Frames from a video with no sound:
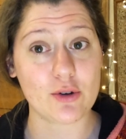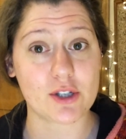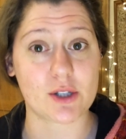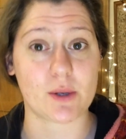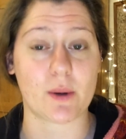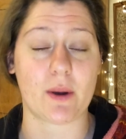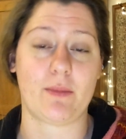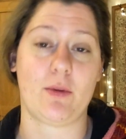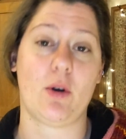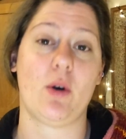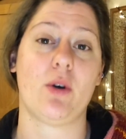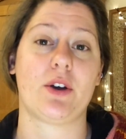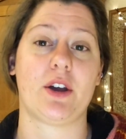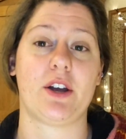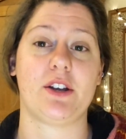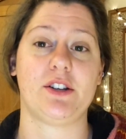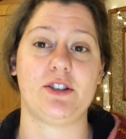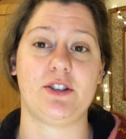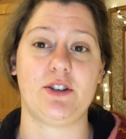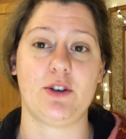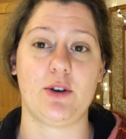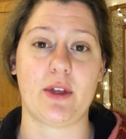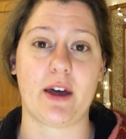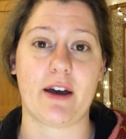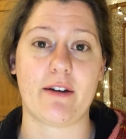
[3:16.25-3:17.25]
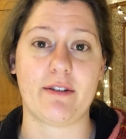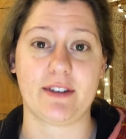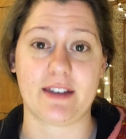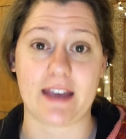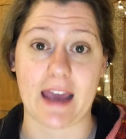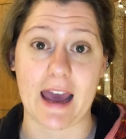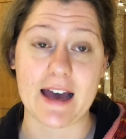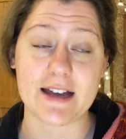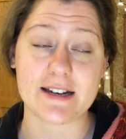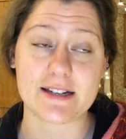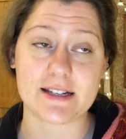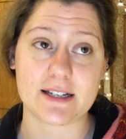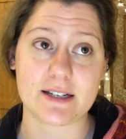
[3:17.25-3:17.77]
so I'm not going to do that
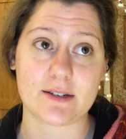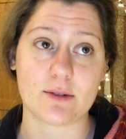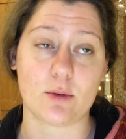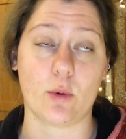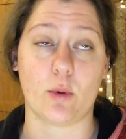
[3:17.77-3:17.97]
yet